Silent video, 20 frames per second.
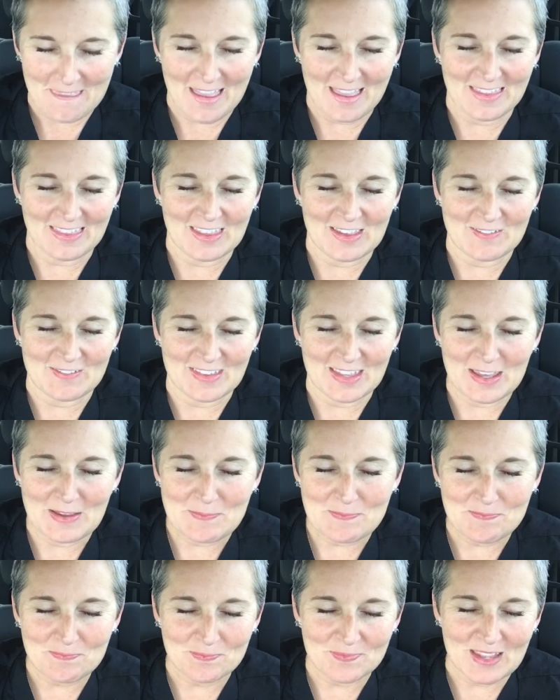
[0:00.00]
I love that.
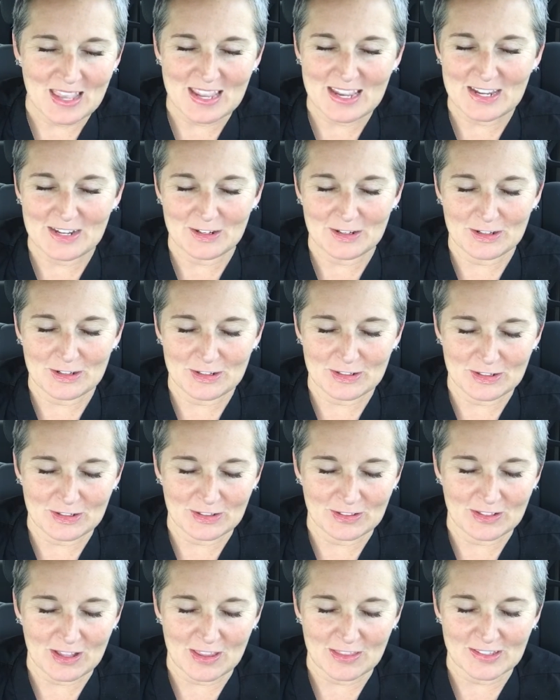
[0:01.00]
I hear
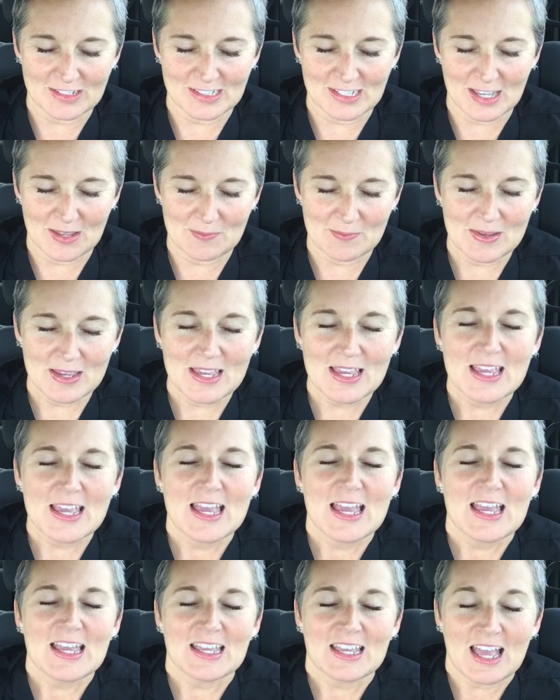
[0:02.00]
Earl all the time.
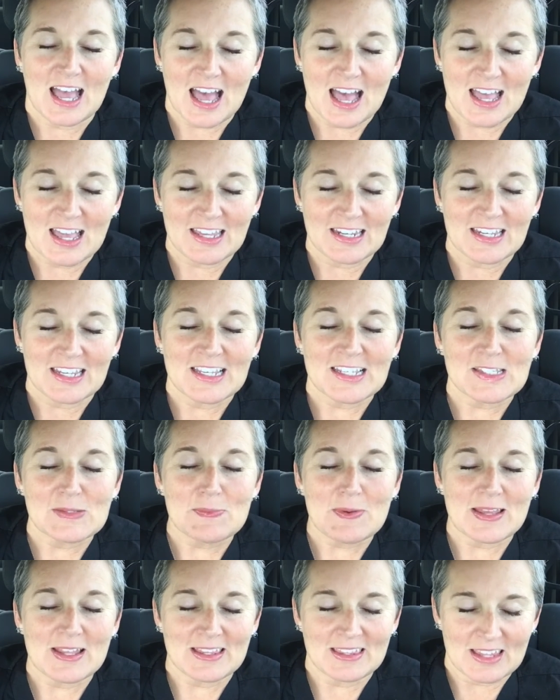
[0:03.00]
God is
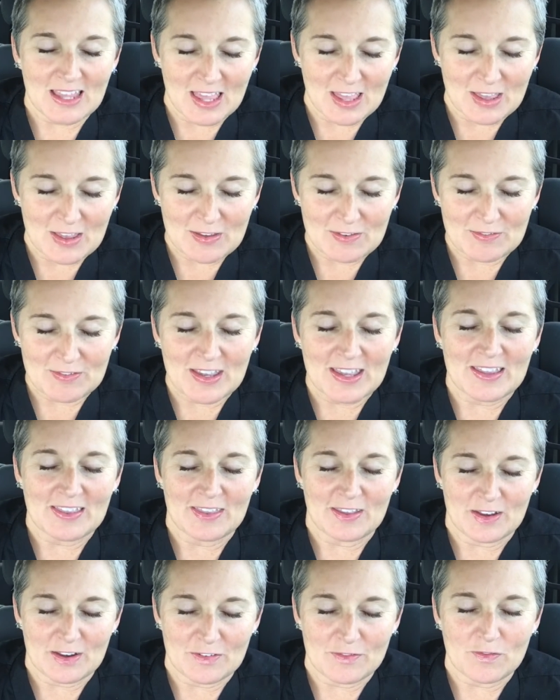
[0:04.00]
but love, and
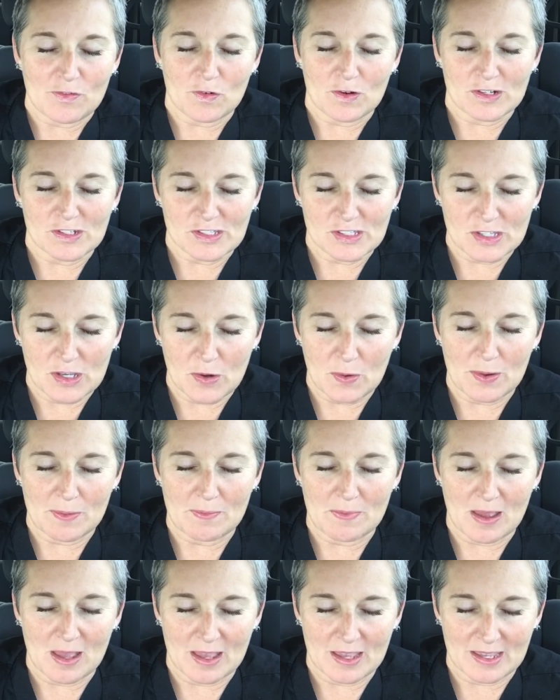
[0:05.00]
therefore so
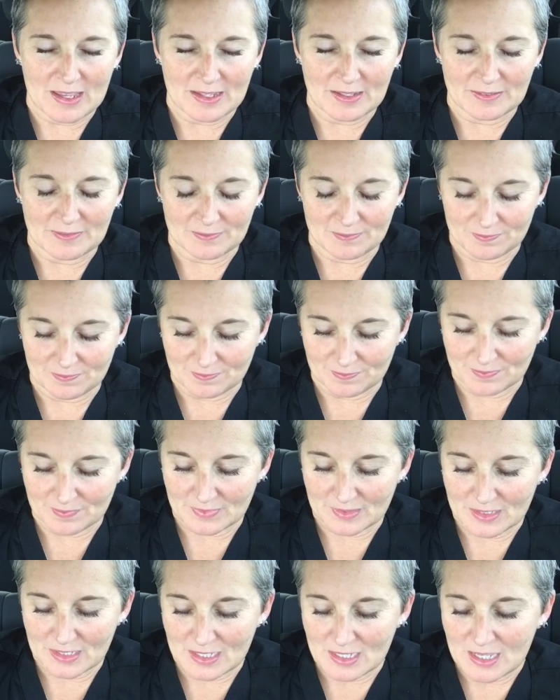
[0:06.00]
am I.
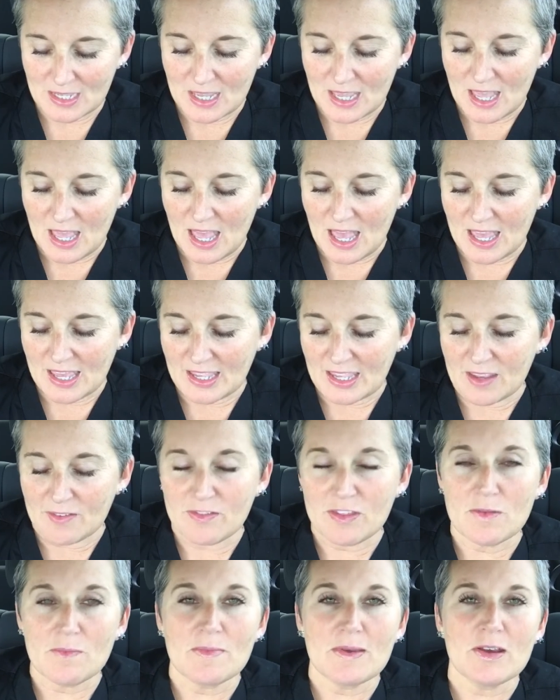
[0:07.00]
I
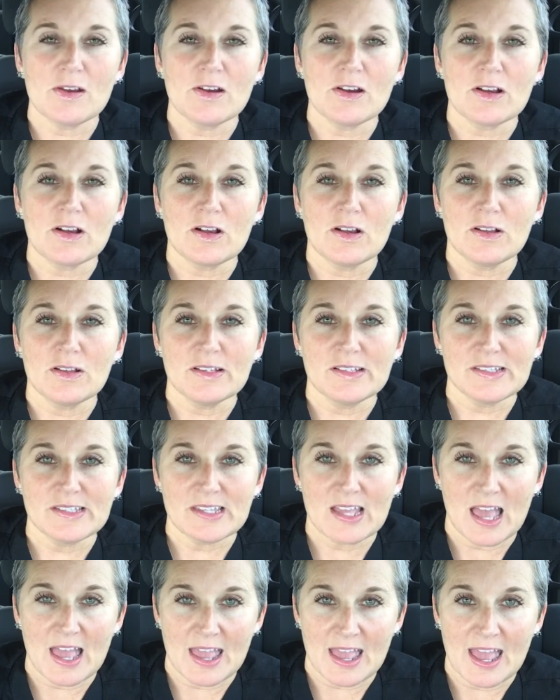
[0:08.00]
give the miracles
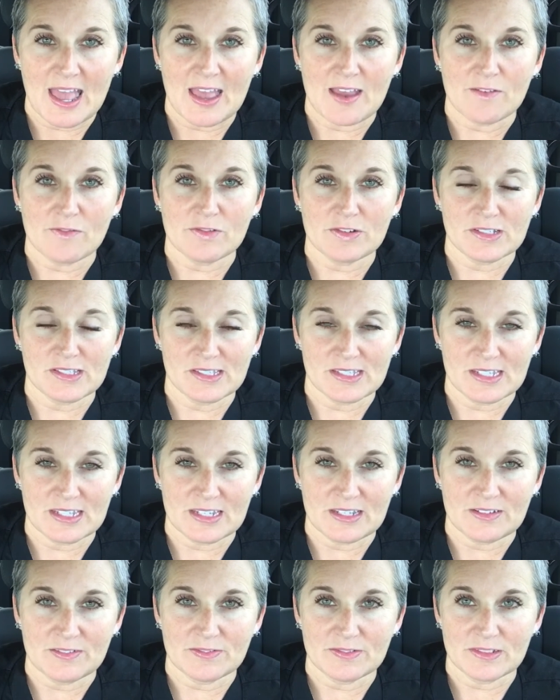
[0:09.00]
I have
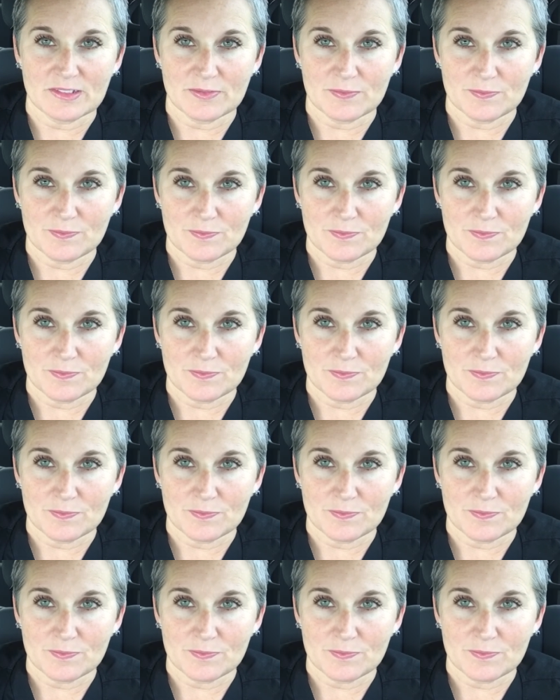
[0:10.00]
received.